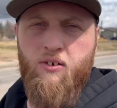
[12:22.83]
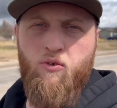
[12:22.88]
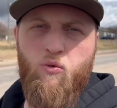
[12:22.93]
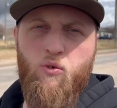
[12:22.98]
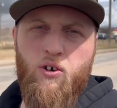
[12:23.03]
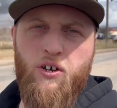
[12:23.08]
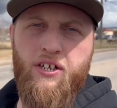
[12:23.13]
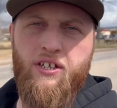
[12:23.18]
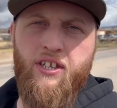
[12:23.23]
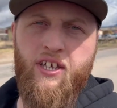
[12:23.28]

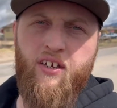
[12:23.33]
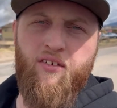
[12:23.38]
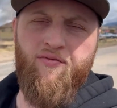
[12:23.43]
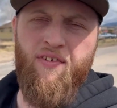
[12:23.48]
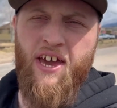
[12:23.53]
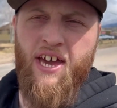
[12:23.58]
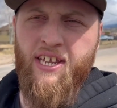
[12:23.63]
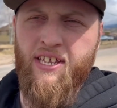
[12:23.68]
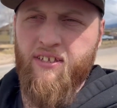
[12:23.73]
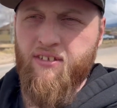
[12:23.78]
working the
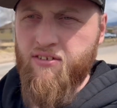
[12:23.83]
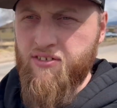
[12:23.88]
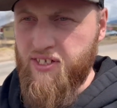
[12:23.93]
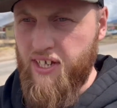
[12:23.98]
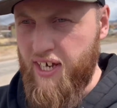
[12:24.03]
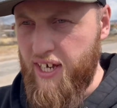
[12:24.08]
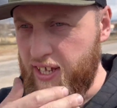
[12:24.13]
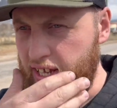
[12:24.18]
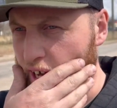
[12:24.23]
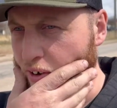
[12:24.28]
event,
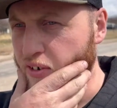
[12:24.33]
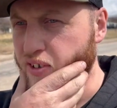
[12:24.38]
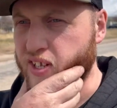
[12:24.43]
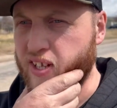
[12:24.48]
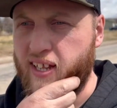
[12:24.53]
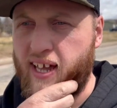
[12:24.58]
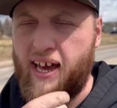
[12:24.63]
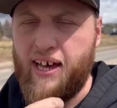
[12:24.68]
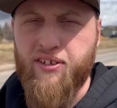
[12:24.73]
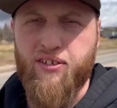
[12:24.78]
saying that was the
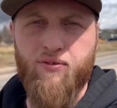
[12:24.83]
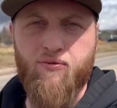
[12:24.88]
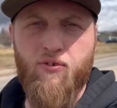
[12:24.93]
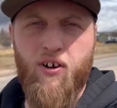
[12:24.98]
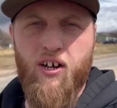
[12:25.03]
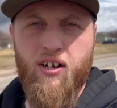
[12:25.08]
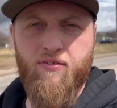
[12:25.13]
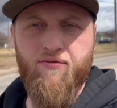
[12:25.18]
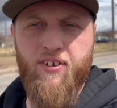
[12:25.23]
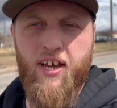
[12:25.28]
last
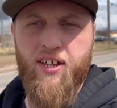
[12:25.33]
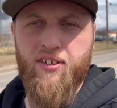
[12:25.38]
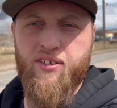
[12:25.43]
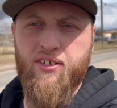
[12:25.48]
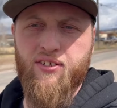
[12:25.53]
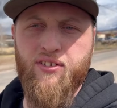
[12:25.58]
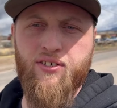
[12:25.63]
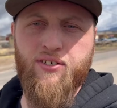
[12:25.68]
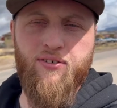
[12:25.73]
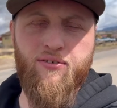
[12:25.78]
run of test
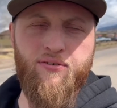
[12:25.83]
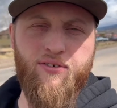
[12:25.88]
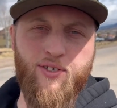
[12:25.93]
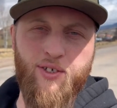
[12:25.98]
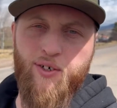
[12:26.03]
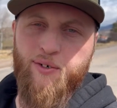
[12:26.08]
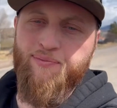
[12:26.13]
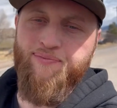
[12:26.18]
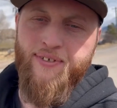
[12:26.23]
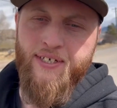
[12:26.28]
and tune,
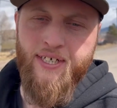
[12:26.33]
so